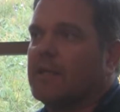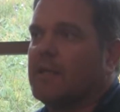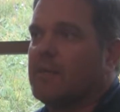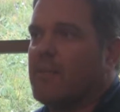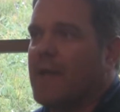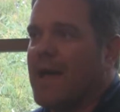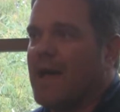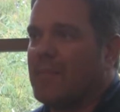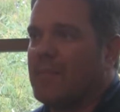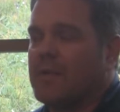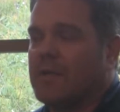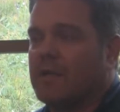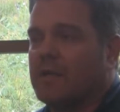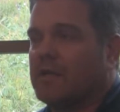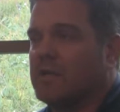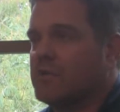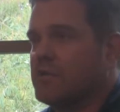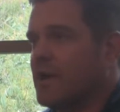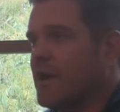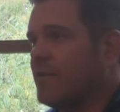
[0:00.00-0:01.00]
and mapping
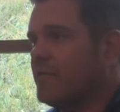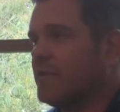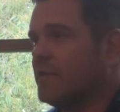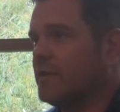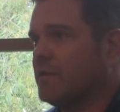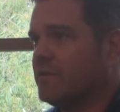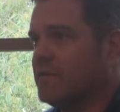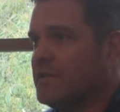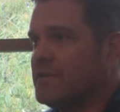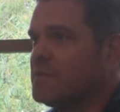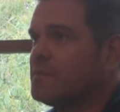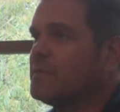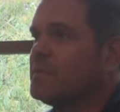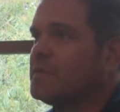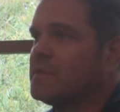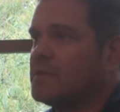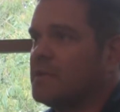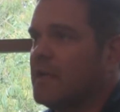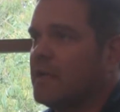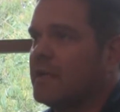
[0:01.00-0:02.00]
and drafting of
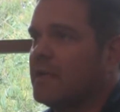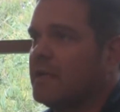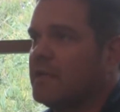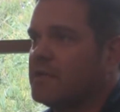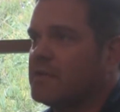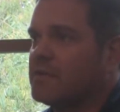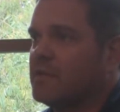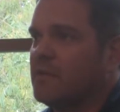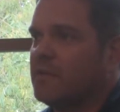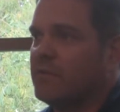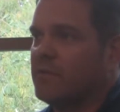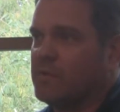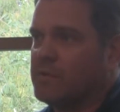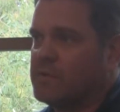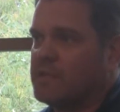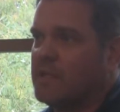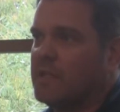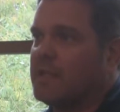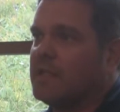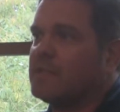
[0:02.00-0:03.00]
easements and that kind of stuff
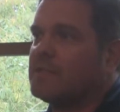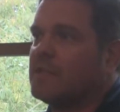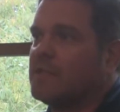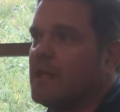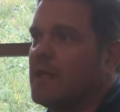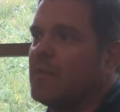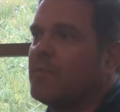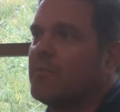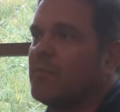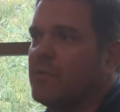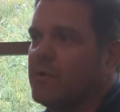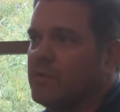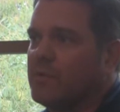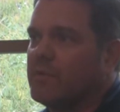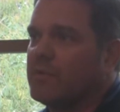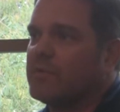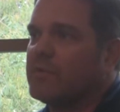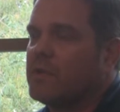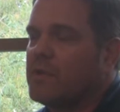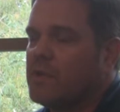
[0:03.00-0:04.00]
once they get to that point
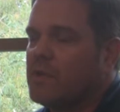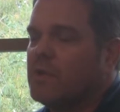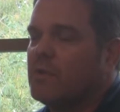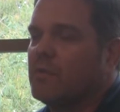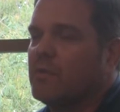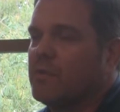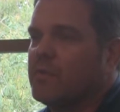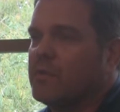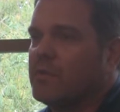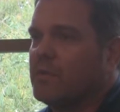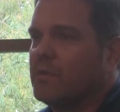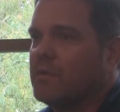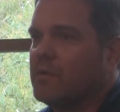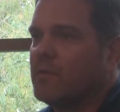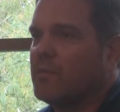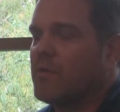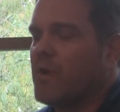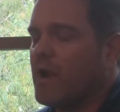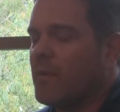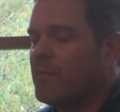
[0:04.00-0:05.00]
with
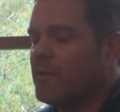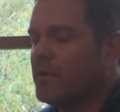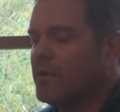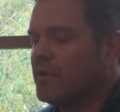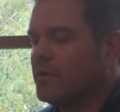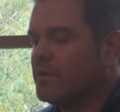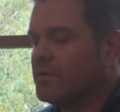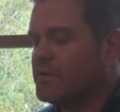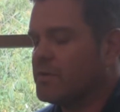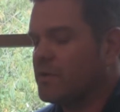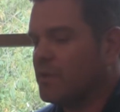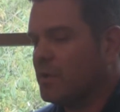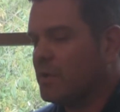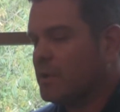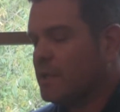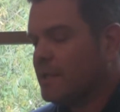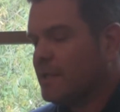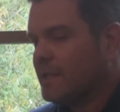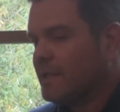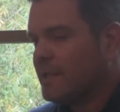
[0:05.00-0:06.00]
the property owners. So
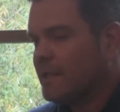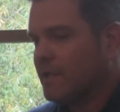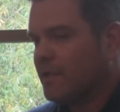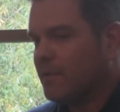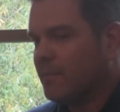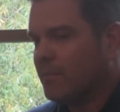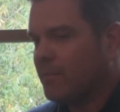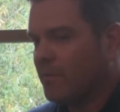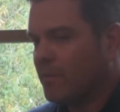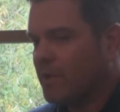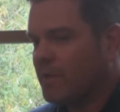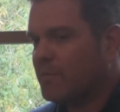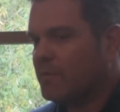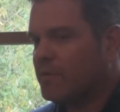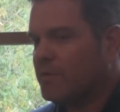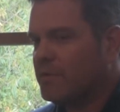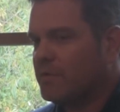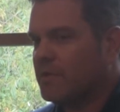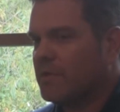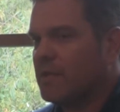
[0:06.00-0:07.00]
we're
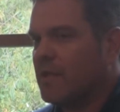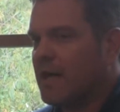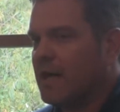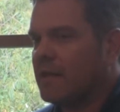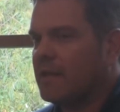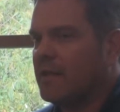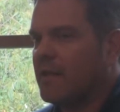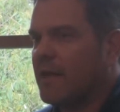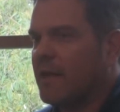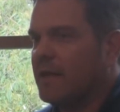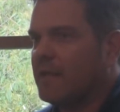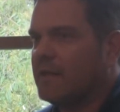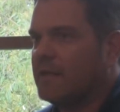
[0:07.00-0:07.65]
able to do a lot of that,